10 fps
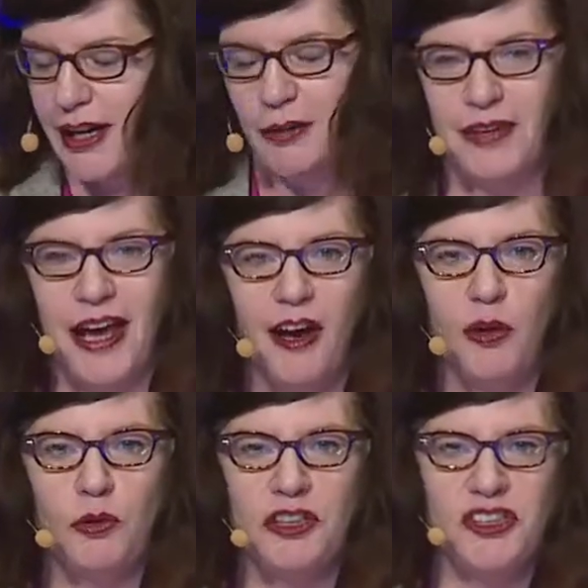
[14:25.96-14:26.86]
I am
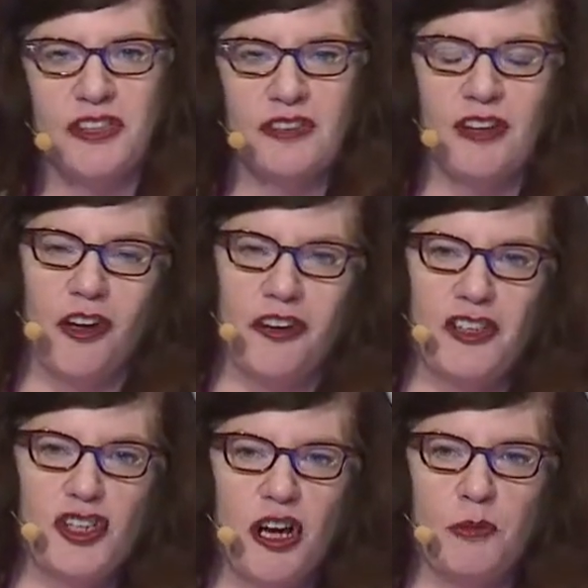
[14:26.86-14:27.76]
now, which is called
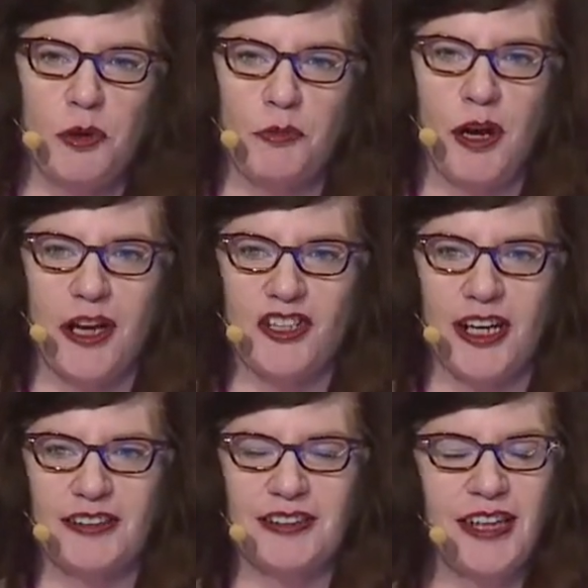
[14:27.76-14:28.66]
the Chalkboard
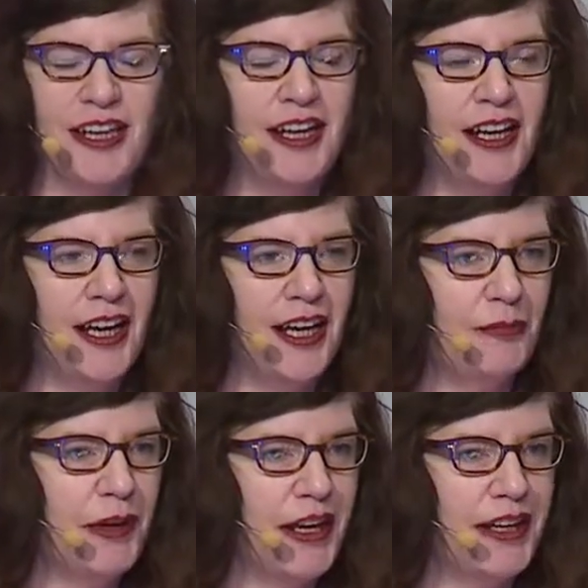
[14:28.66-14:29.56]
Project.
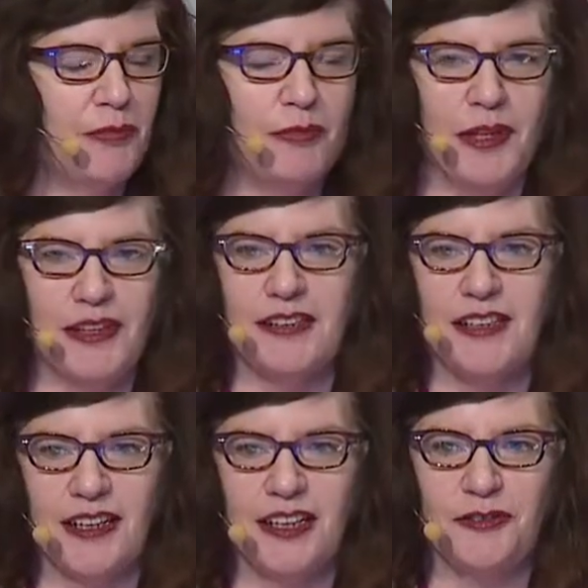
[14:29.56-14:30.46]
I am the
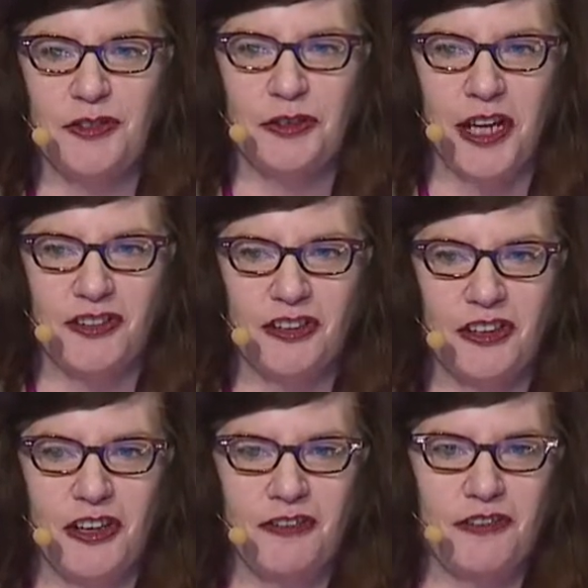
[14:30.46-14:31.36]
executive
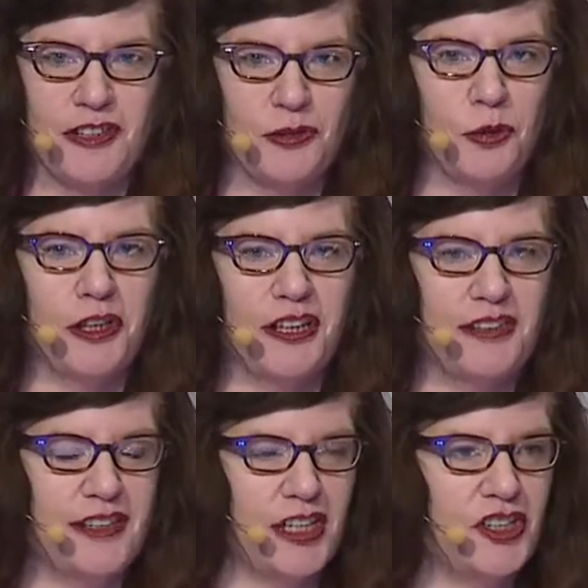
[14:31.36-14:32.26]
director of this
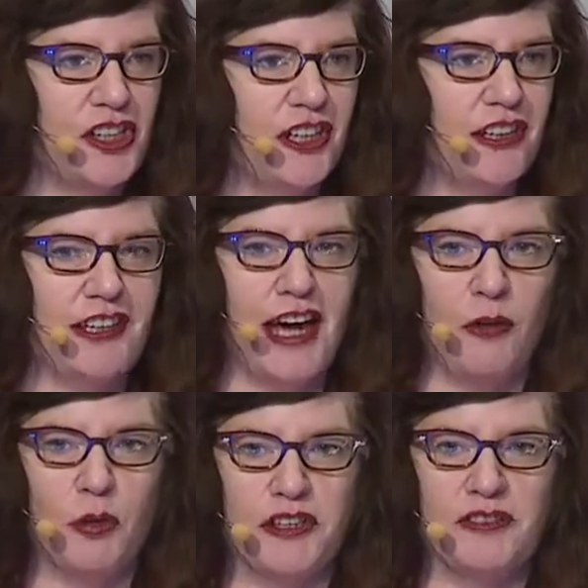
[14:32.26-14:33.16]
organization
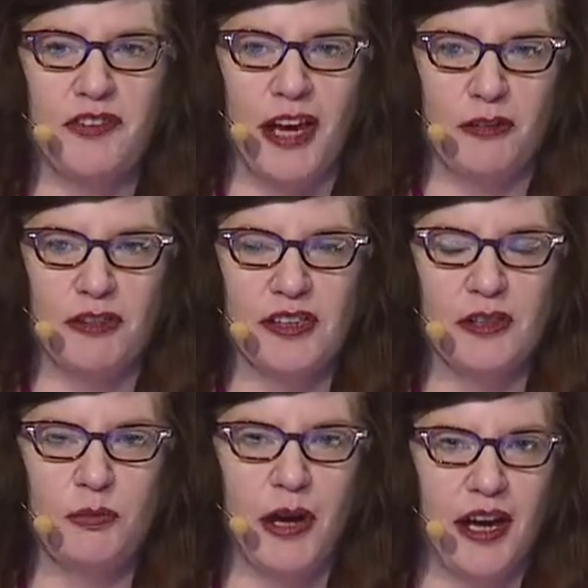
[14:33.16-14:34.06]
that was
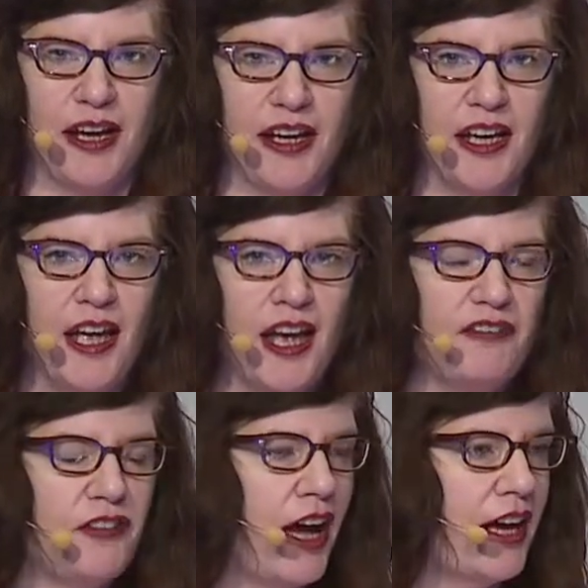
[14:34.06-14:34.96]
founded by
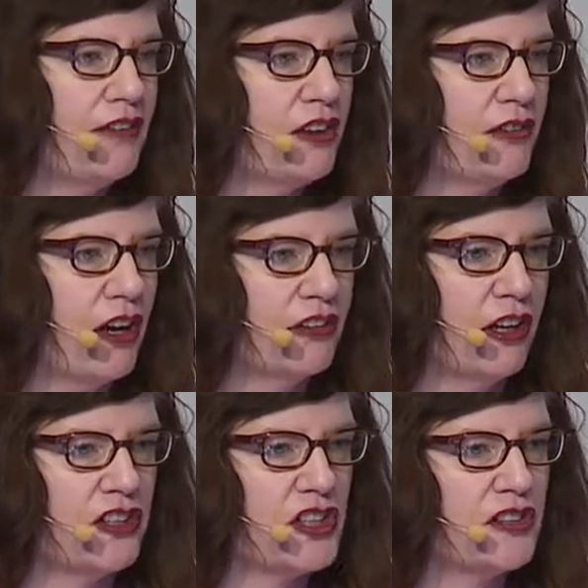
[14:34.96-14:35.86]
five of our
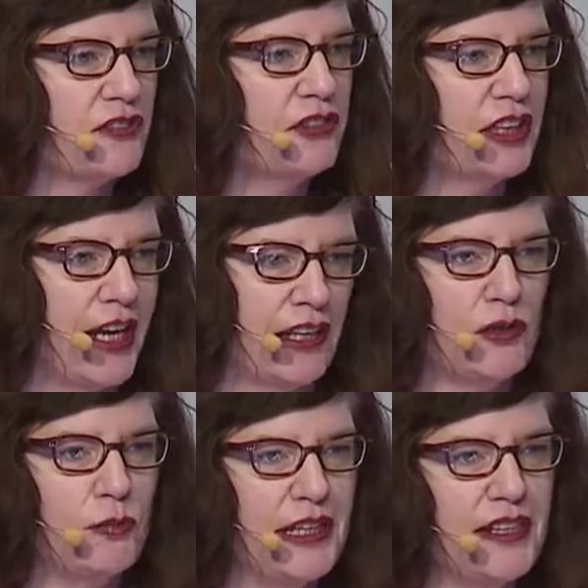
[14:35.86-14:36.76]
largest
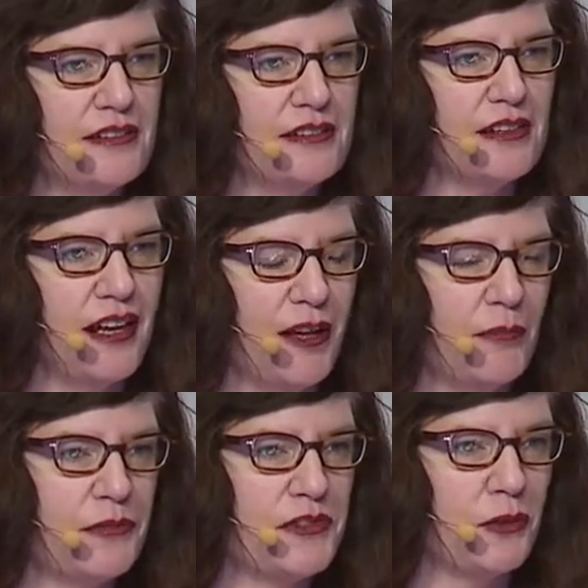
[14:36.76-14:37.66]
philanthropies.
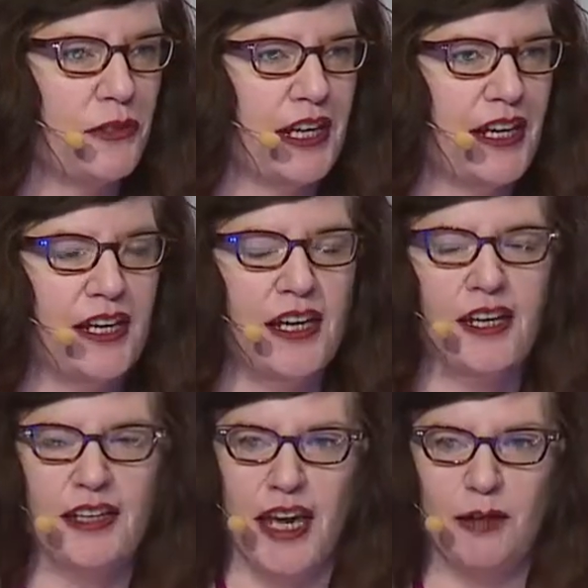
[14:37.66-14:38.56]
So they
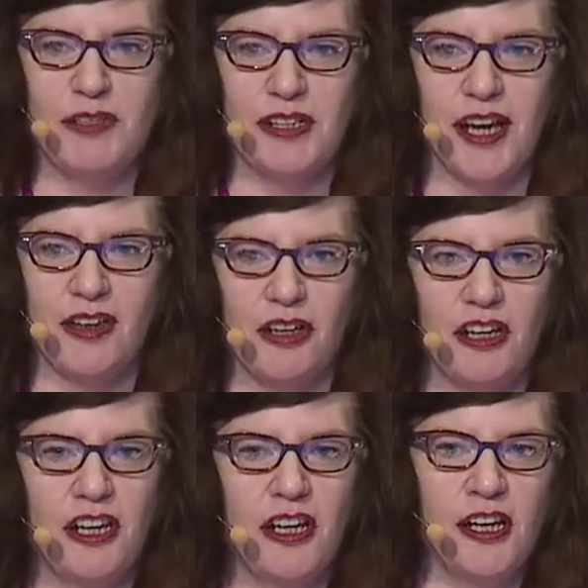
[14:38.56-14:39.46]
came
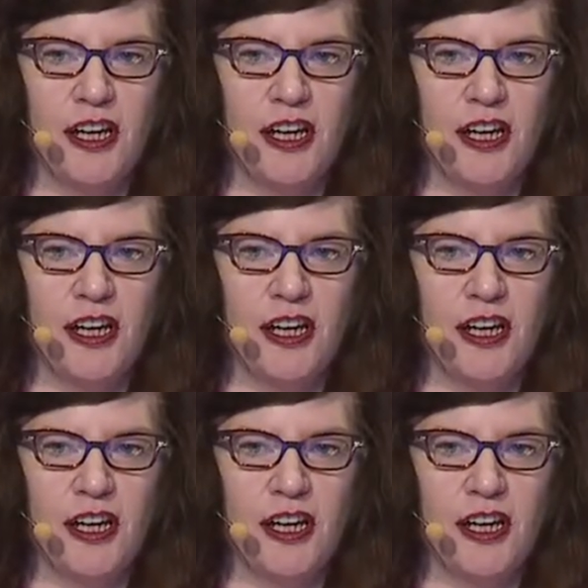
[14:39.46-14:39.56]
together,